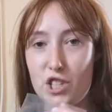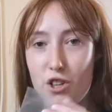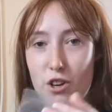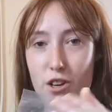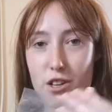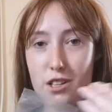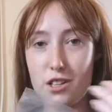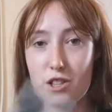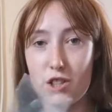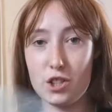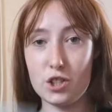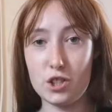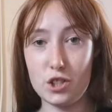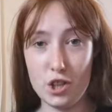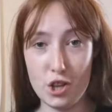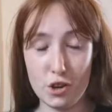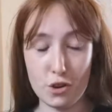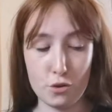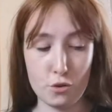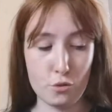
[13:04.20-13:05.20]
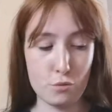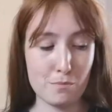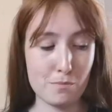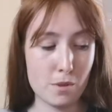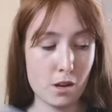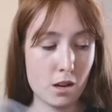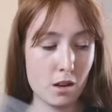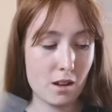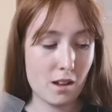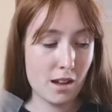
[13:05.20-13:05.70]
which I
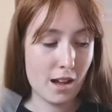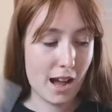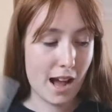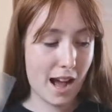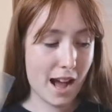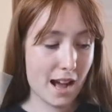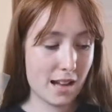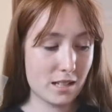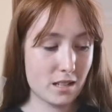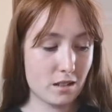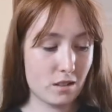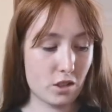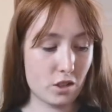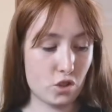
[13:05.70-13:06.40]
assume had